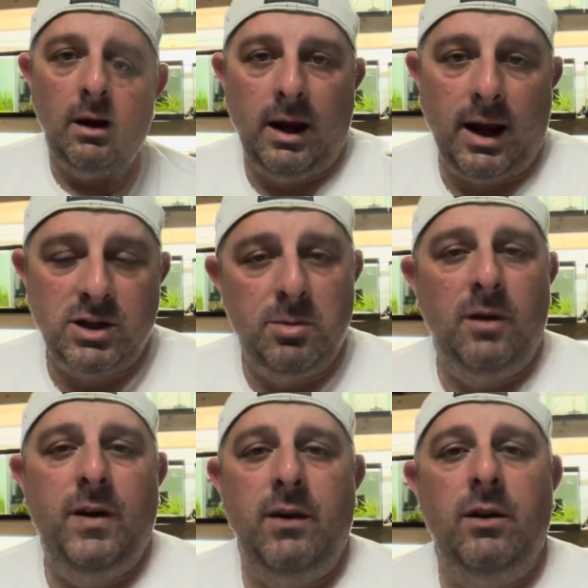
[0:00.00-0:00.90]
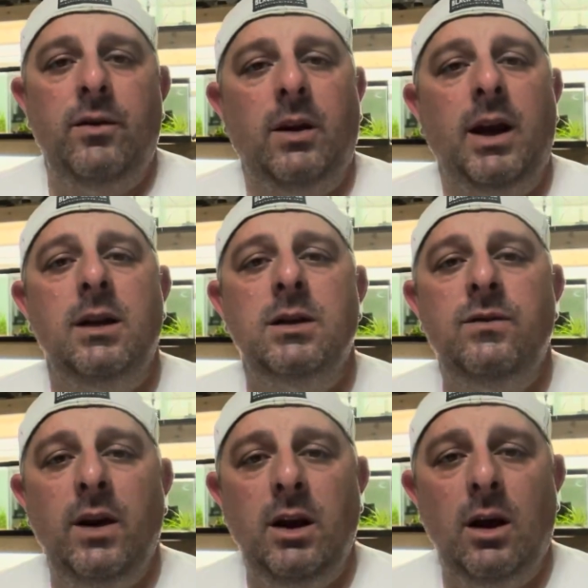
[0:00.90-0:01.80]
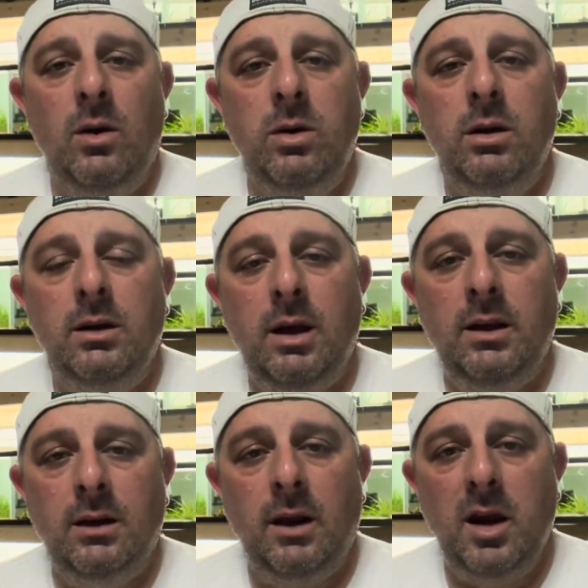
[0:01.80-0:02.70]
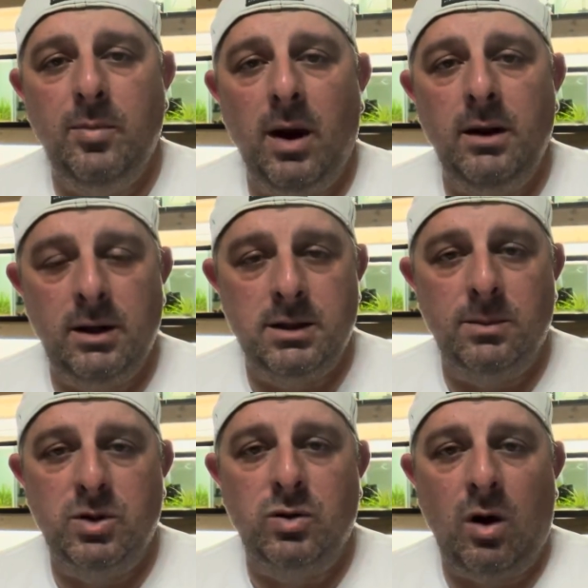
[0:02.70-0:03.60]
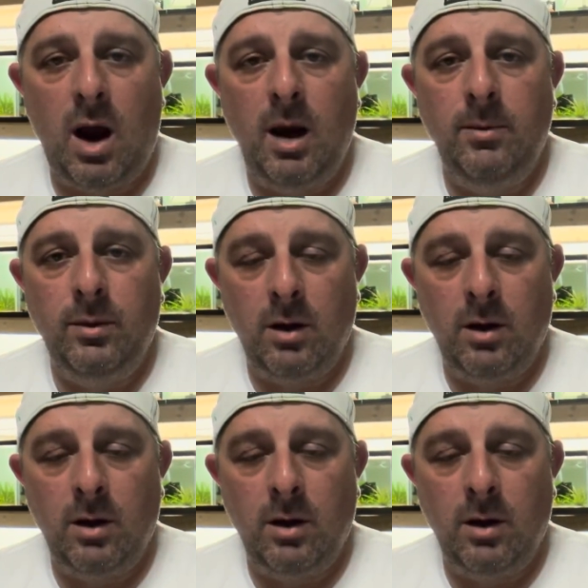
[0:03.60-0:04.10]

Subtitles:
Hey guys, do me a favor. If you're liking this video, hit the like button and subscribe.